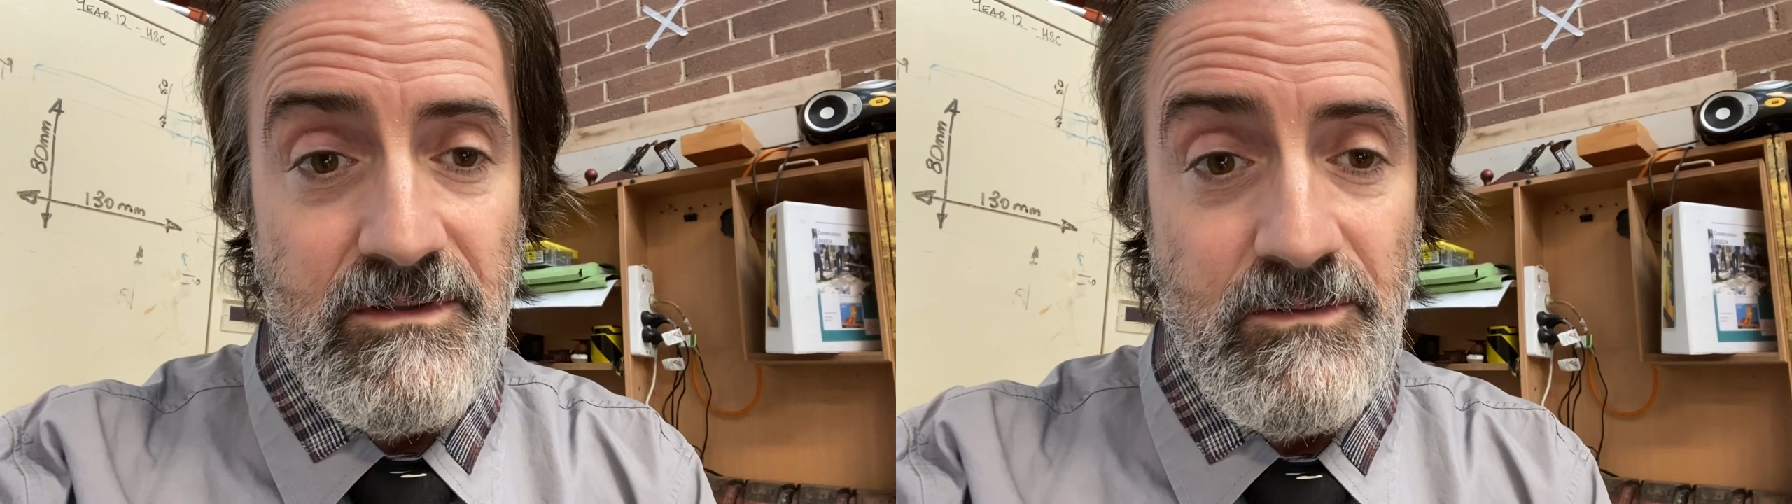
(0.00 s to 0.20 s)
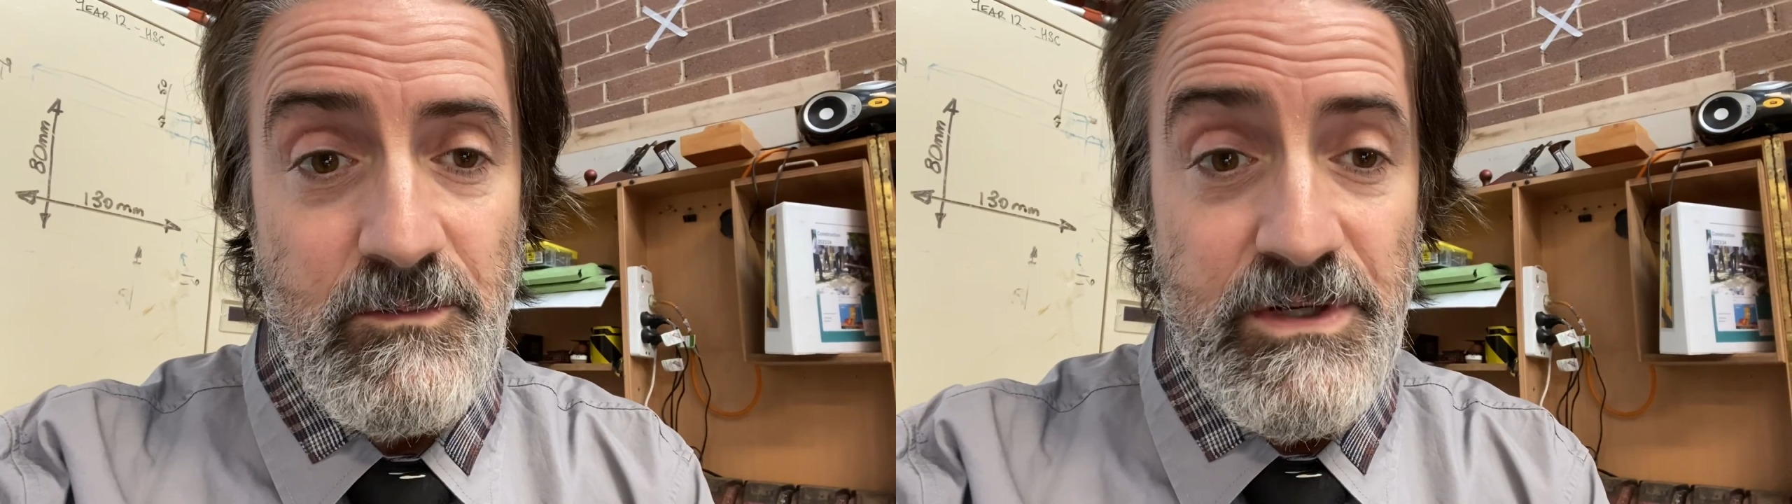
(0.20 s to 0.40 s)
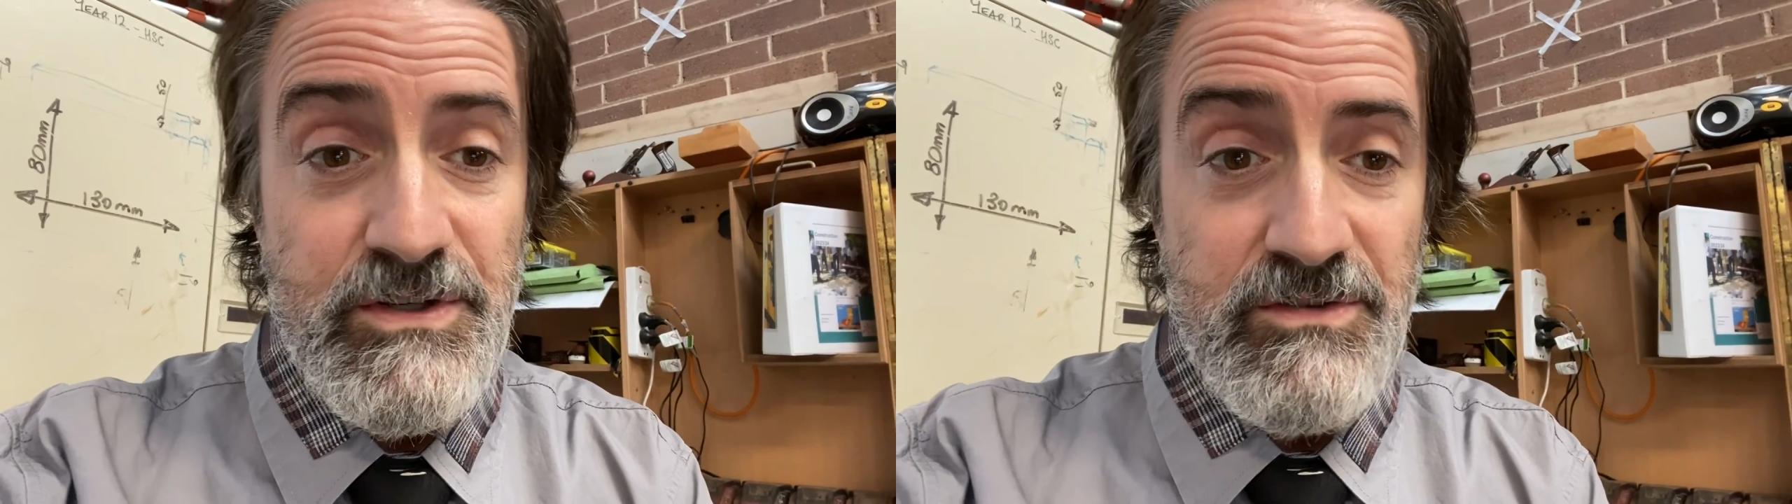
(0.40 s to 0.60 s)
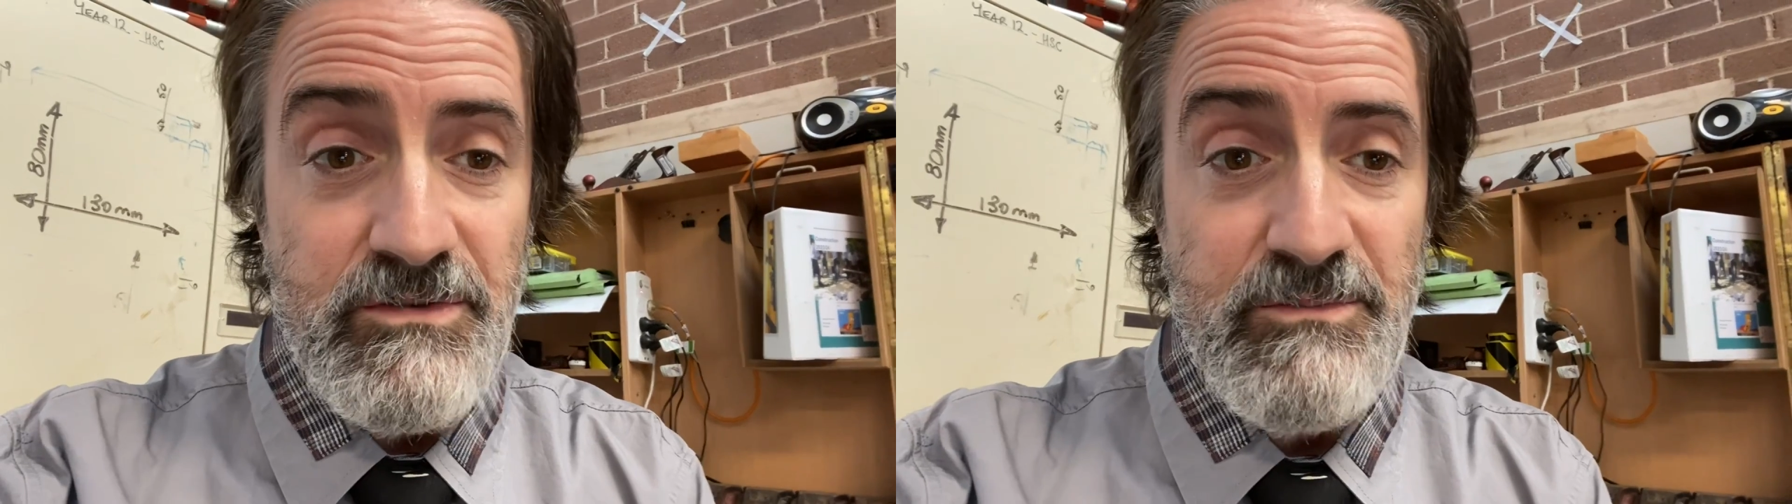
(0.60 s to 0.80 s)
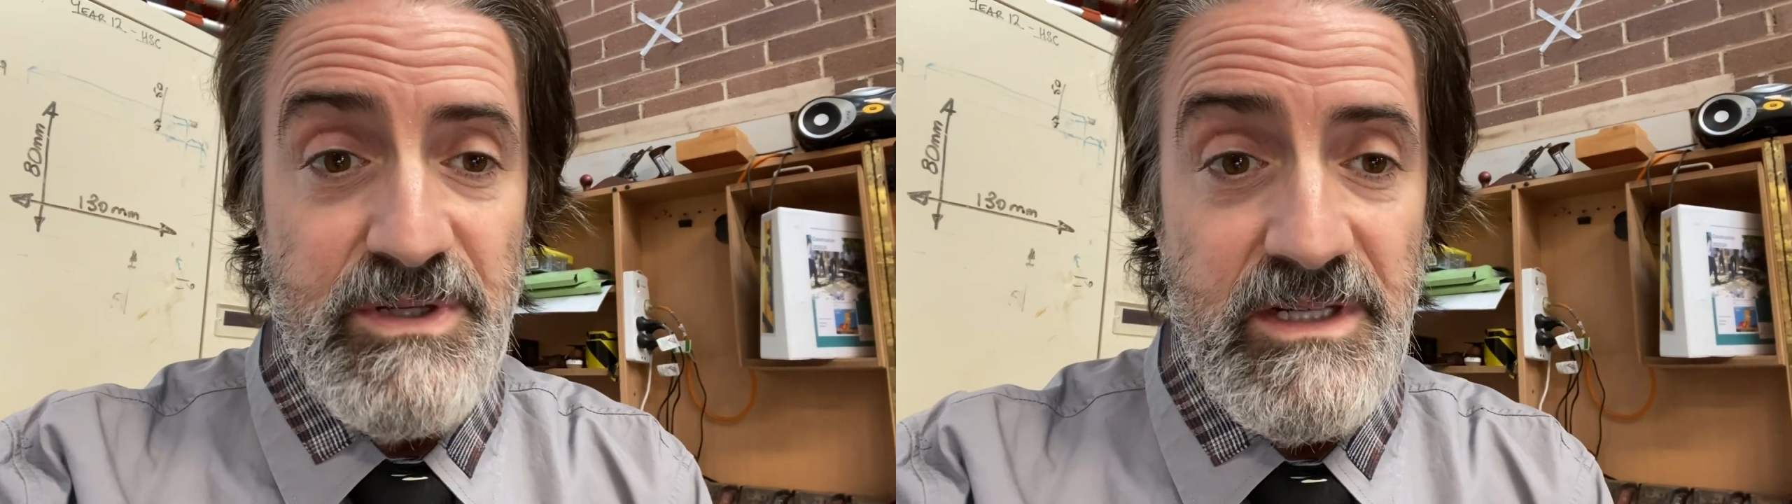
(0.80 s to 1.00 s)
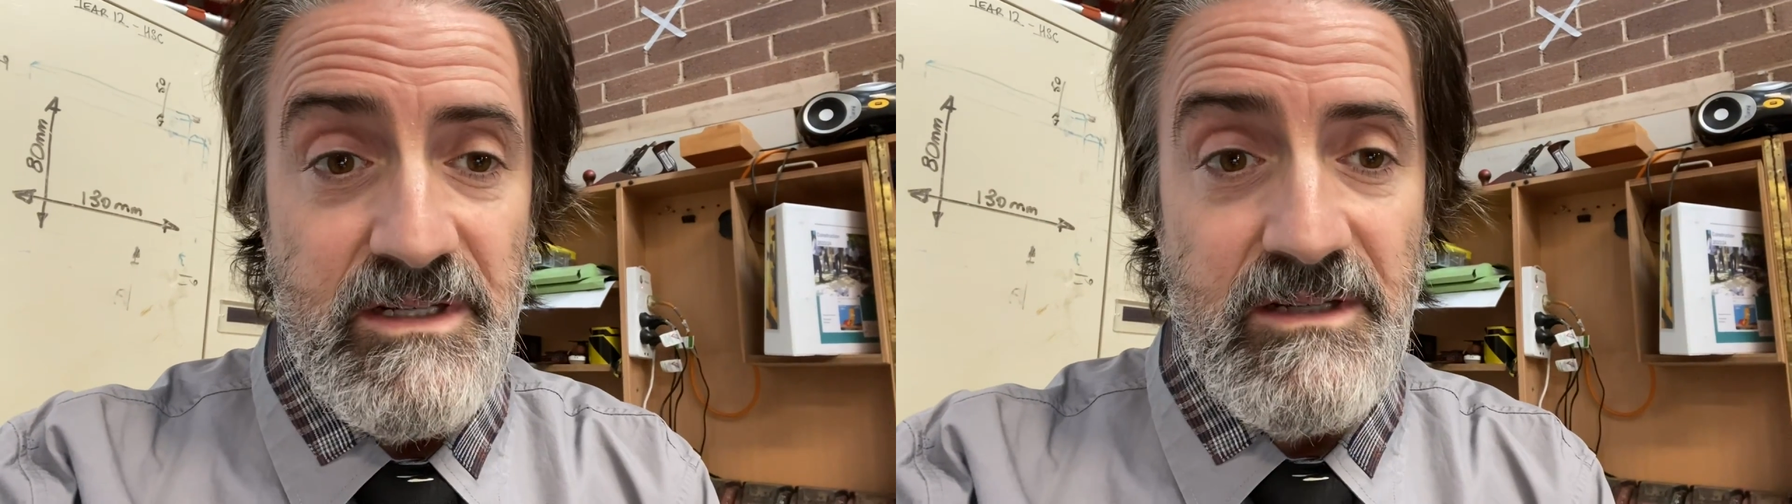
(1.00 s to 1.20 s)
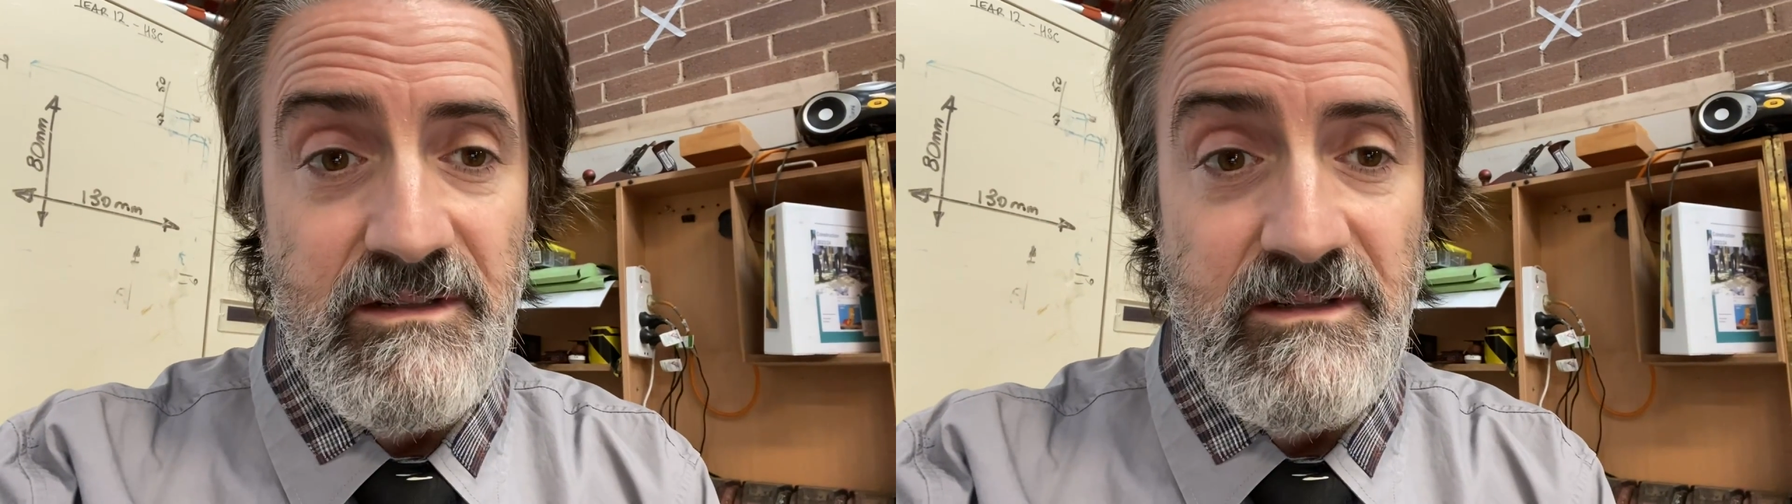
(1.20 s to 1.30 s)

we should be